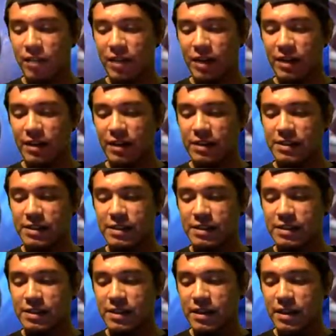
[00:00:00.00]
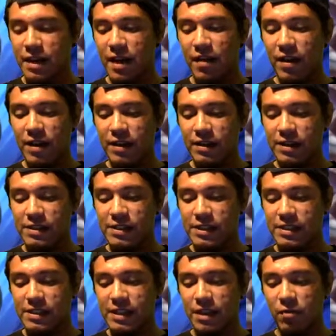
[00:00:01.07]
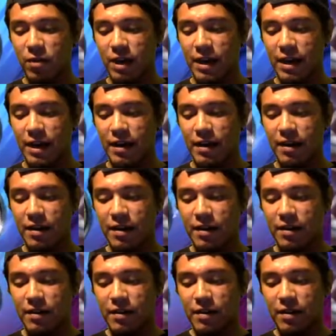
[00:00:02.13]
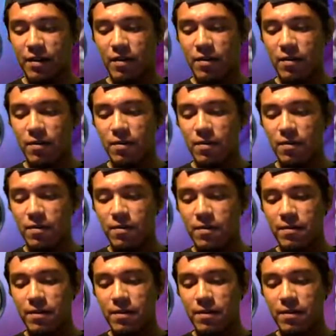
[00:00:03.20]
that he does this, and then he does this thing where he. Oh